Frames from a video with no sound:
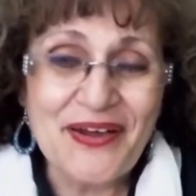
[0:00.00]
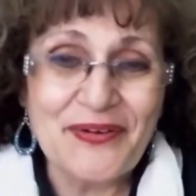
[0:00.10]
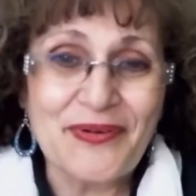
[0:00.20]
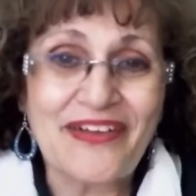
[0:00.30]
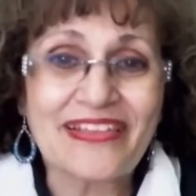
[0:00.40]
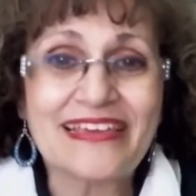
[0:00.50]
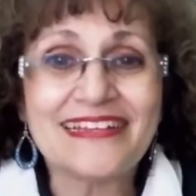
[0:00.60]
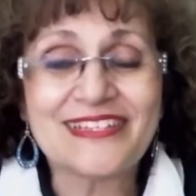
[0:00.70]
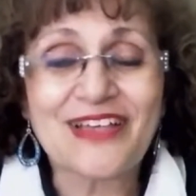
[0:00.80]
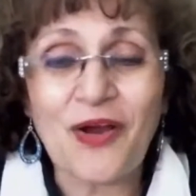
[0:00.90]
Well, it
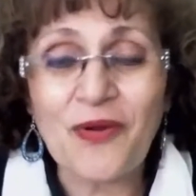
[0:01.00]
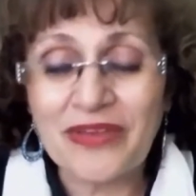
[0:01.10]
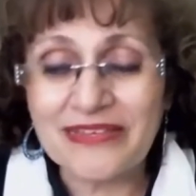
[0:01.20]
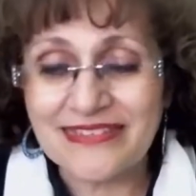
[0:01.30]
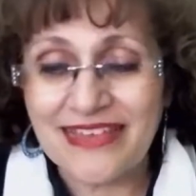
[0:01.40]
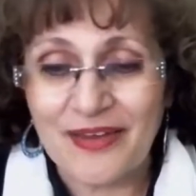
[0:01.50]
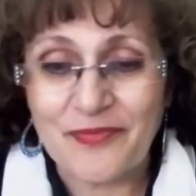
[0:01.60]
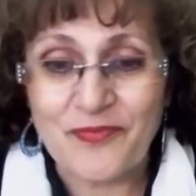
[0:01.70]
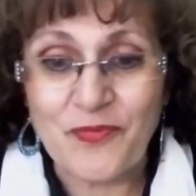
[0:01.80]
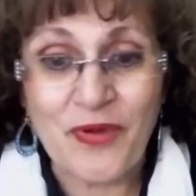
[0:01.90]
is always
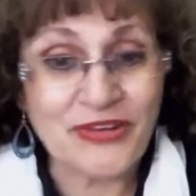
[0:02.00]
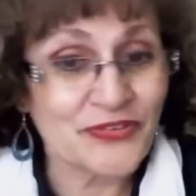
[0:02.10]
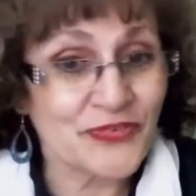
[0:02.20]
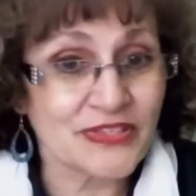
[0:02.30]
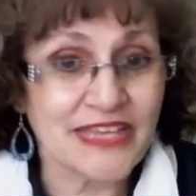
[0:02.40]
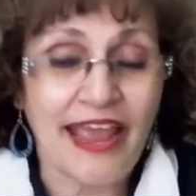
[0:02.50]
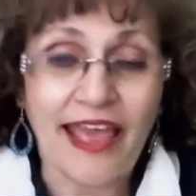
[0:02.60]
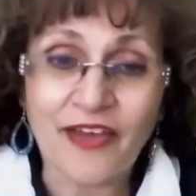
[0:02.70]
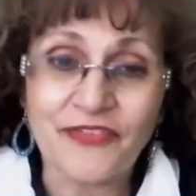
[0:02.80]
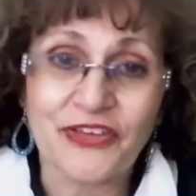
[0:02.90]
wonderful to
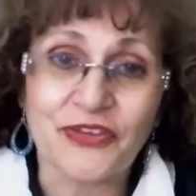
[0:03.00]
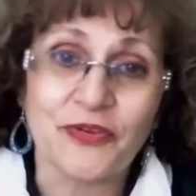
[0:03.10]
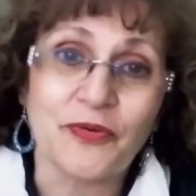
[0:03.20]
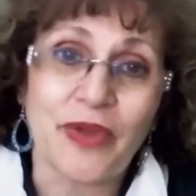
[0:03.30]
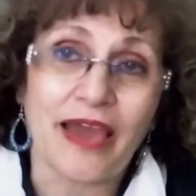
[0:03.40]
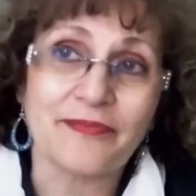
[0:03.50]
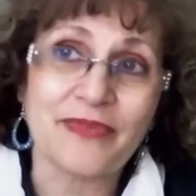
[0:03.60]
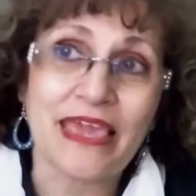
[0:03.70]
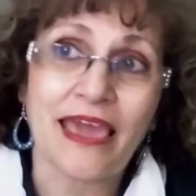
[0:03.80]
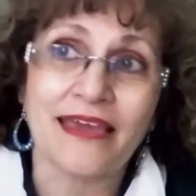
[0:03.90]
have you
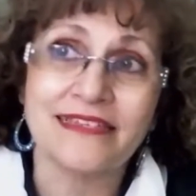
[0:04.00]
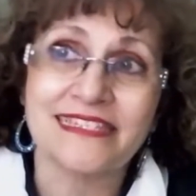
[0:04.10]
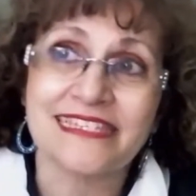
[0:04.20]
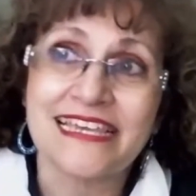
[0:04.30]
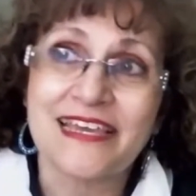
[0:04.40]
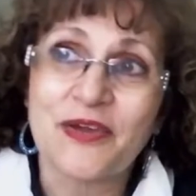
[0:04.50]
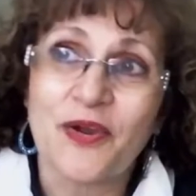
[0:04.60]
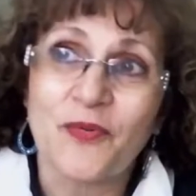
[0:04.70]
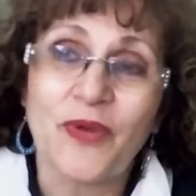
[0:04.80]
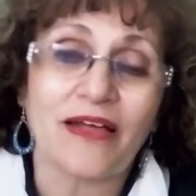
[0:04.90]
because,
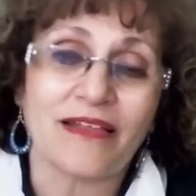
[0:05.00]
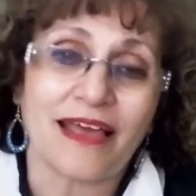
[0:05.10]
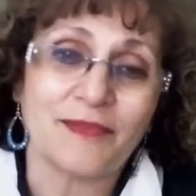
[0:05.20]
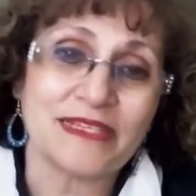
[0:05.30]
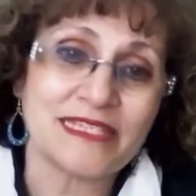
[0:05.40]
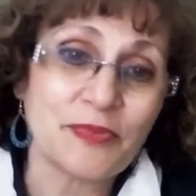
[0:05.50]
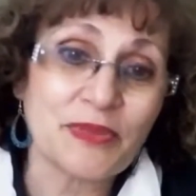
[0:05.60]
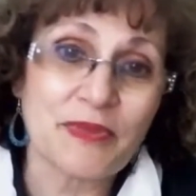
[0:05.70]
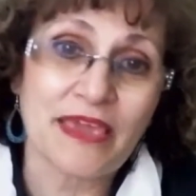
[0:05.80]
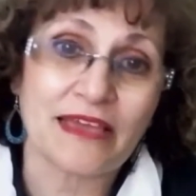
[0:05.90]
well, I mean,
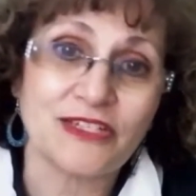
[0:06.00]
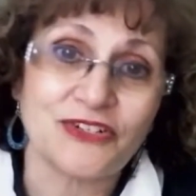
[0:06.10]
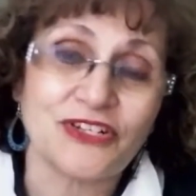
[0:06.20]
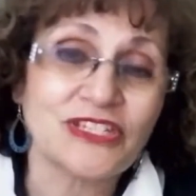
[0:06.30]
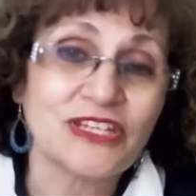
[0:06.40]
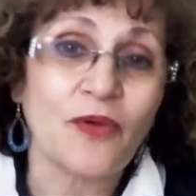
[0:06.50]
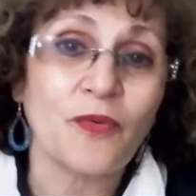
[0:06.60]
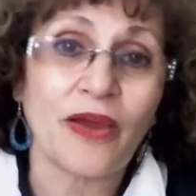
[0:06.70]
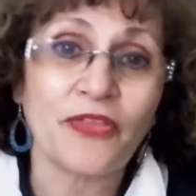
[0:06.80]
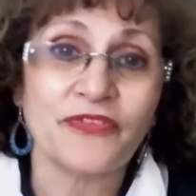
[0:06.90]
simply because you're just a
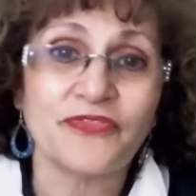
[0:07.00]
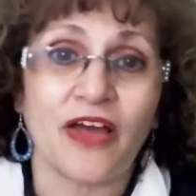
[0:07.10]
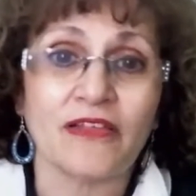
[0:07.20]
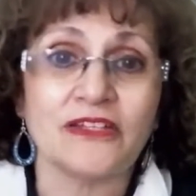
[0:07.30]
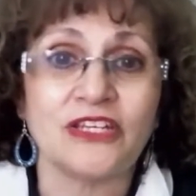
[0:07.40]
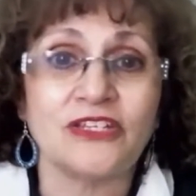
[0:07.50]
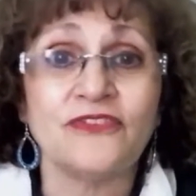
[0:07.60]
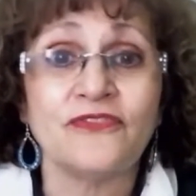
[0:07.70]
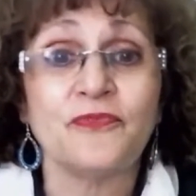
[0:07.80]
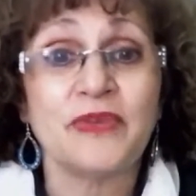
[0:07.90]
wealth of knowledge and
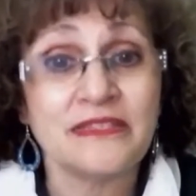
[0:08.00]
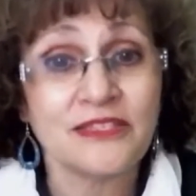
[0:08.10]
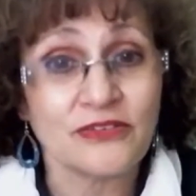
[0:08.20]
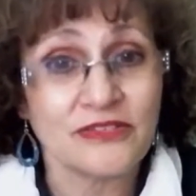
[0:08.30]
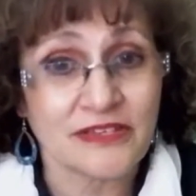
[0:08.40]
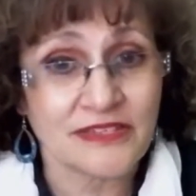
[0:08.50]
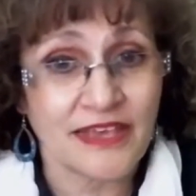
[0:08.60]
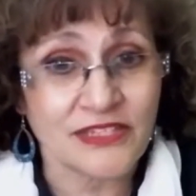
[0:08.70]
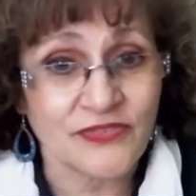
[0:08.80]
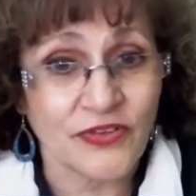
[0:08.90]
you've been so
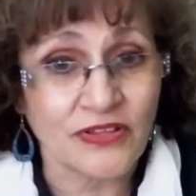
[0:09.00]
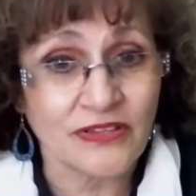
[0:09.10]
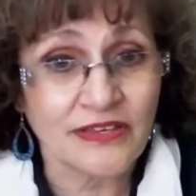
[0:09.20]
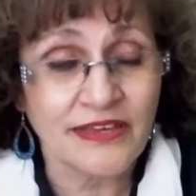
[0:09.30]
successful.